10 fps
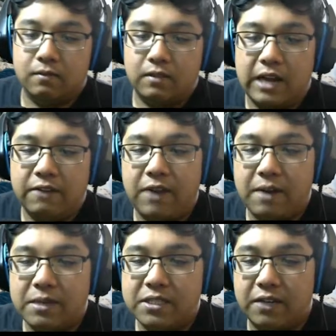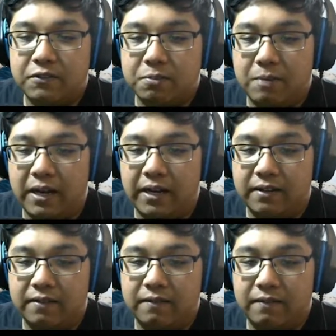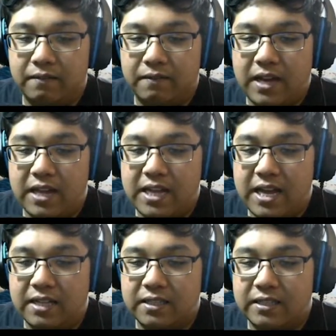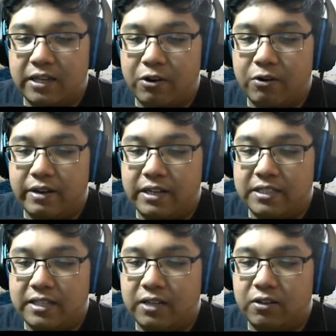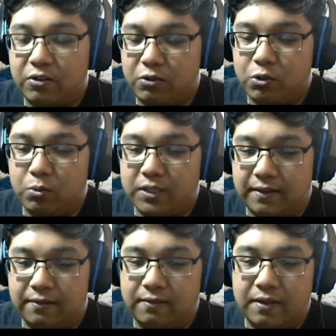I find myself smiling. In the end, Sayori is still her usual self.